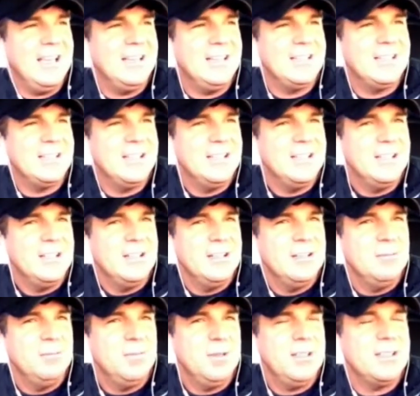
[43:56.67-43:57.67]
And
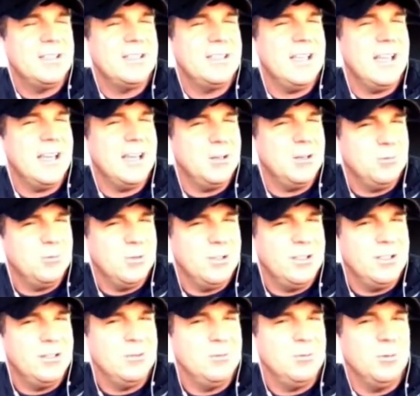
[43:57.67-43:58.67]
the second
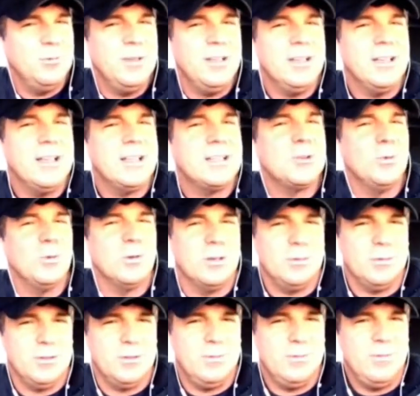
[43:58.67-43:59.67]
one will be less
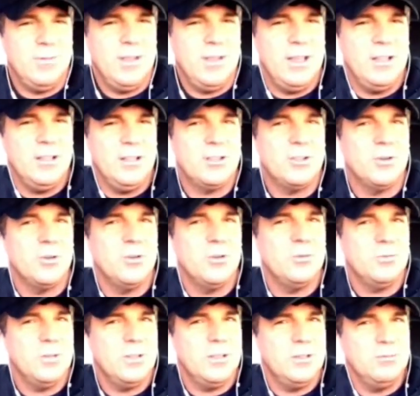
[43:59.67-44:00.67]
horrible, and the
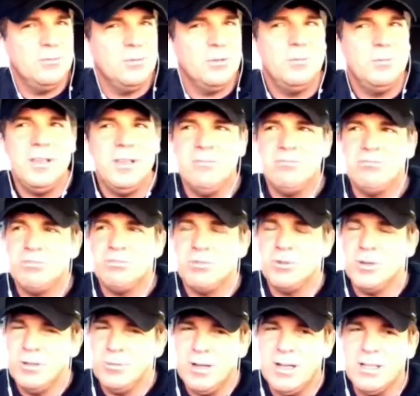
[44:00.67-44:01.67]
third one will be
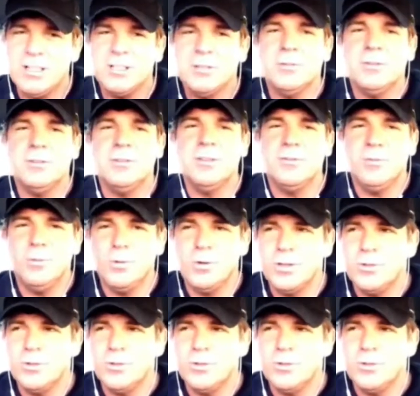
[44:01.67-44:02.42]
pretty watchable, and the